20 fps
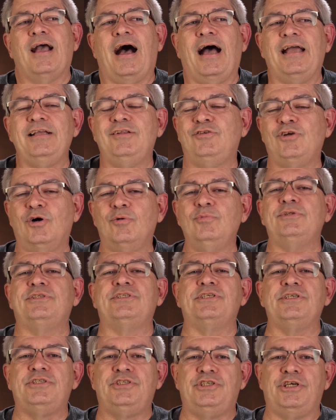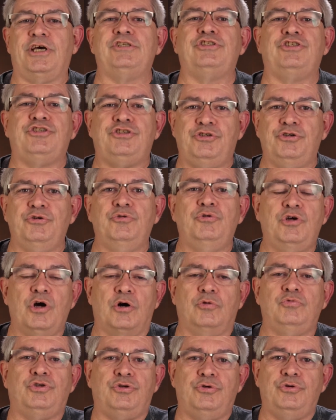I don't suggest you
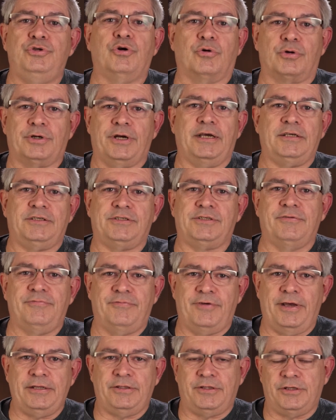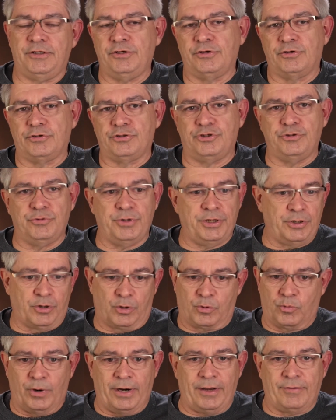go to your next event that you're shooting
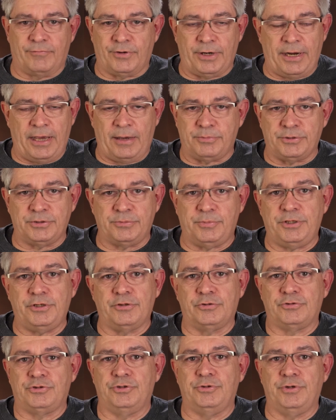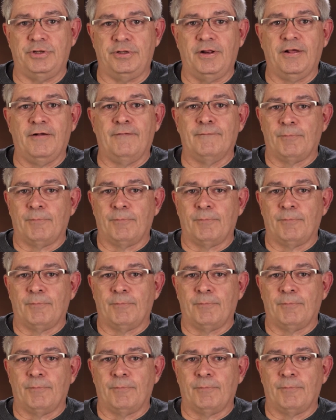or whatever it happens to be you're shooting.